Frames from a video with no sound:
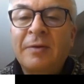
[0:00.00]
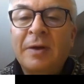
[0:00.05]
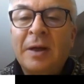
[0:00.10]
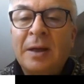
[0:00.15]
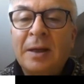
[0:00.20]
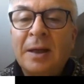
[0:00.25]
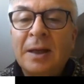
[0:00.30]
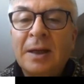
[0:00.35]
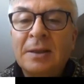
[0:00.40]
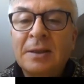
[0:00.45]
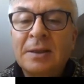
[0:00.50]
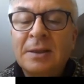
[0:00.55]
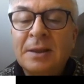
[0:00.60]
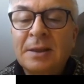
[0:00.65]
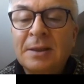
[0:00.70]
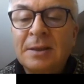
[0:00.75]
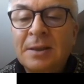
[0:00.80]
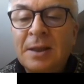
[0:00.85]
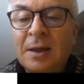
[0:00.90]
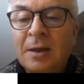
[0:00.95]
variance
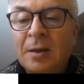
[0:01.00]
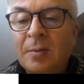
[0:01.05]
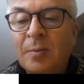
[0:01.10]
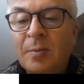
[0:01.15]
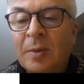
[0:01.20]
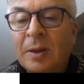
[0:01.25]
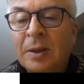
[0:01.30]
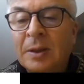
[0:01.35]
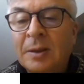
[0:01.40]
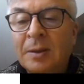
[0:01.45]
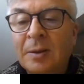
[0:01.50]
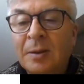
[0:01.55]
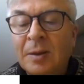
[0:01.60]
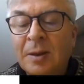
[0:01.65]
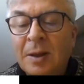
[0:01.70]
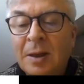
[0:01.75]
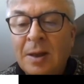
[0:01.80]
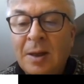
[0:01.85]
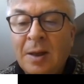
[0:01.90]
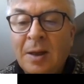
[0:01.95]
is there, but
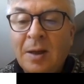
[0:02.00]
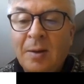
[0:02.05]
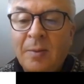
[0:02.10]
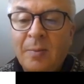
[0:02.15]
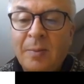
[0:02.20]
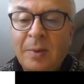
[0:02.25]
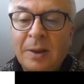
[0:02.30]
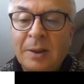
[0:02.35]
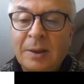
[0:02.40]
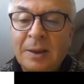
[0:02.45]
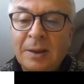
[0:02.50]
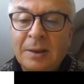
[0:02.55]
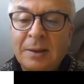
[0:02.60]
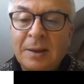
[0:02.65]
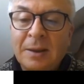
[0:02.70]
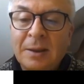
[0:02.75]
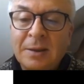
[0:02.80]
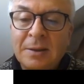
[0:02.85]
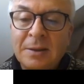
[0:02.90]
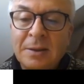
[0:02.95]
it
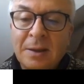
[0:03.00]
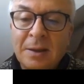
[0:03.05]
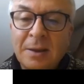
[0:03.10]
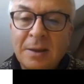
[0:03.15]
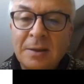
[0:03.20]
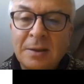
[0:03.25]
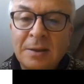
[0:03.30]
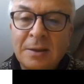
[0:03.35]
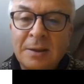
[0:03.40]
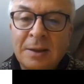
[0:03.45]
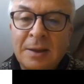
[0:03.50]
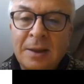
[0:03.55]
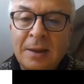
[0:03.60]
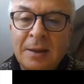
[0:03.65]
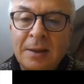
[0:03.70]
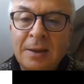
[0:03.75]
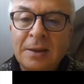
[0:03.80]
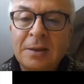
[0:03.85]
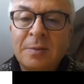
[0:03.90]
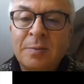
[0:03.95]
is
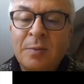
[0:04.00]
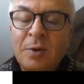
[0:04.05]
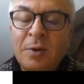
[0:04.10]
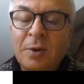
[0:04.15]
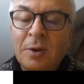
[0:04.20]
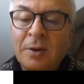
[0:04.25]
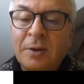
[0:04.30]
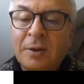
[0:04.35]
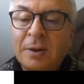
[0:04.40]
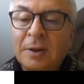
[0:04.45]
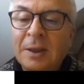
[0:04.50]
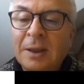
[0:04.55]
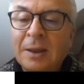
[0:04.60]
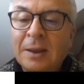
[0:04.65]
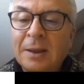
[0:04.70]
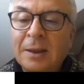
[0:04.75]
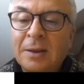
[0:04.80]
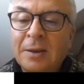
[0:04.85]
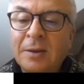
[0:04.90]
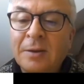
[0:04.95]
clearly smaller
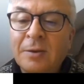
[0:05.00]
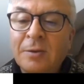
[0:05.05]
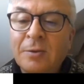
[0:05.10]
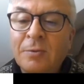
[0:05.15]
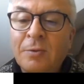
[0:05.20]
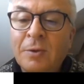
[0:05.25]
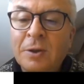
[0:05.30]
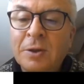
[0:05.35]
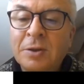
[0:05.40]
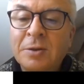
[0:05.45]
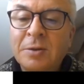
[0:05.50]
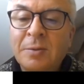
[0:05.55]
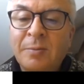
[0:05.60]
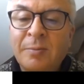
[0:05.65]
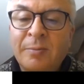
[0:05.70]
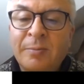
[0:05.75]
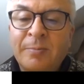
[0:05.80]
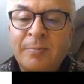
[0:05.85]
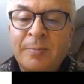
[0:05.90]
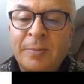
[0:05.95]
than it was
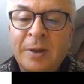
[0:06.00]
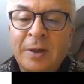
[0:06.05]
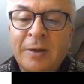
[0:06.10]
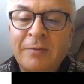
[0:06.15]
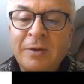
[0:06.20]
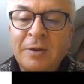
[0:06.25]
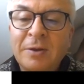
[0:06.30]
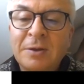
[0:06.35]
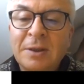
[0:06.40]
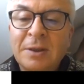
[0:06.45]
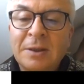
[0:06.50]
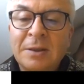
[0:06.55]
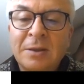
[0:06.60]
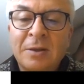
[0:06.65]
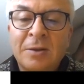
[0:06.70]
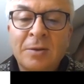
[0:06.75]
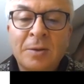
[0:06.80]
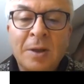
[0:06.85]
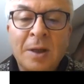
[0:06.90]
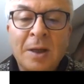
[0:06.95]
previously.
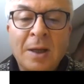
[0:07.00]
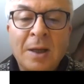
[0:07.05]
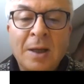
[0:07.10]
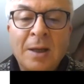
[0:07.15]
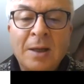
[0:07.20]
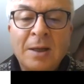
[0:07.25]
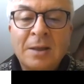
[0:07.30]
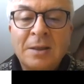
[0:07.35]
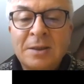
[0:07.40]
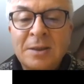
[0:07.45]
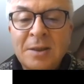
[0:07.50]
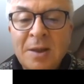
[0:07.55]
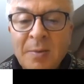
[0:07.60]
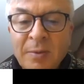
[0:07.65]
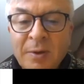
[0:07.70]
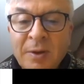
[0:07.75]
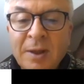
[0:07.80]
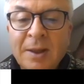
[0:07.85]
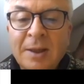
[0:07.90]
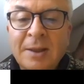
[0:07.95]
So
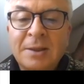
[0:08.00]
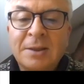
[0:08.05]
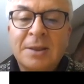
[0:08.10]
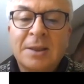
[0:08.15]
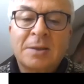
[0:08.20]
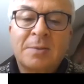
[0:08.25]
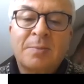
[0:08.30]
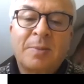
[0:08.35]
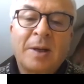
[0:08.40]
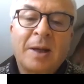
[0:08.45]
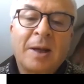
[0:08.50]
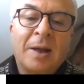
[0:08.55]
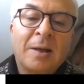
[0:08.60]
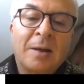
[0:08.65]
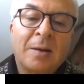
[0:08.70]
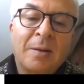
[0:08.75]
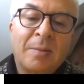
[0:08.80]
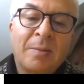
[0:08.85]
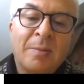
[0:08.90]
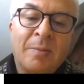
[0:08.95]
something is
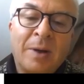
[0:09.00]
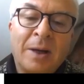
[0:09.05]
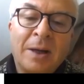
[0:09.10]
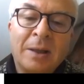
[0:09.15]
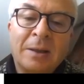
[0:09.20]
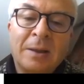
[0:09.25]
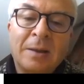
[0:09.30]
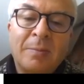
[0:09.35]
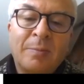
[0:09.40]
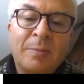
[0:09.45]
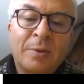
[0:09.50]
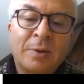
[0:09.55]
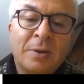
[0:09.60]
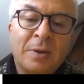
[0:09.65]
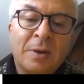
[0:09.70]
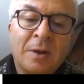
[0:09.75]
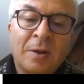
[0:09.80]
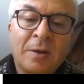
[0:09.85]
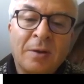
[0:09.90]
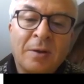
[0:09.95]
explained by
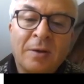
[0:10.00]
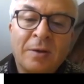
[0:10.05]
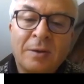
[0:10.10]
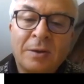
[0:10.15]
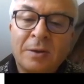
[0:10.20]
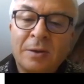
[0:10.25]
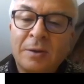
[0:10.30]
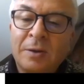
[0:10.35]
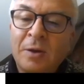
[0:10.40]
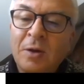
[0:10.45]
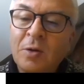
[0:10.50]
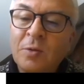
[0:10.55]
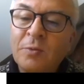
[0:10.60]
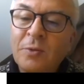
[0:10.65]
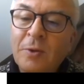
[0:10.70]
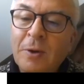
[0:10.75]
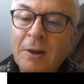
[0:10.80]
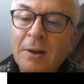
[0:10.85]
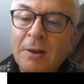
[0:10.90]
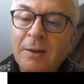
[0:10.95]
the
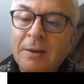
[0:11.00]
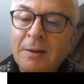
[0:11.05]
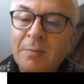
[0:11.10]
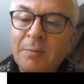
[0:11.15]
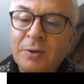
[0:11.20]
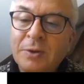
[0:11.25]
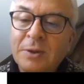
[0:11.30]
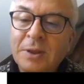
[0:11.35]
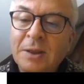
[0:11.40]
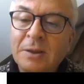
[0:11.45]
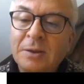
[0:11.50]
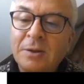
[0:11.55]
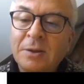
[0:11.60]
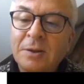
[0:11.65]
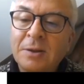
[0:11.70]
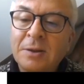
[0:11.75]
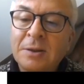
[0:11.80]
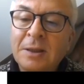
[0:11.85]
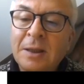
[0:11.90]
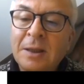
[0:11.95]
home wealth and
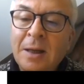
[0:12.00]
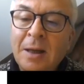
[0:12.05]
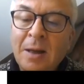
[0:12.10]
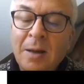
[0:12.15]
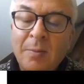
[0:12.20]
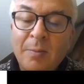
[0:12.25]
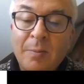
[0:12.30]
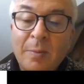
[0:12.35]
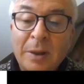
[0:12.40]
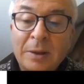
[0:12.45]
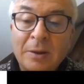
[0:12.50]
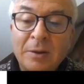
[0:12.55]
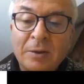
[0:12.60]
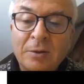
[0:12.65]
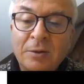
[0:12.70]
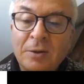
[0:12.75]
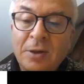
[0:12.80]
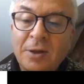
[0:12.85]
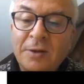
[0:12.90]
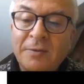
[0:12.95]
possessions, but
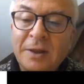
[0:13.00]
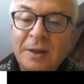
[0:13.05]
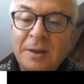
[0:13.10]
not all of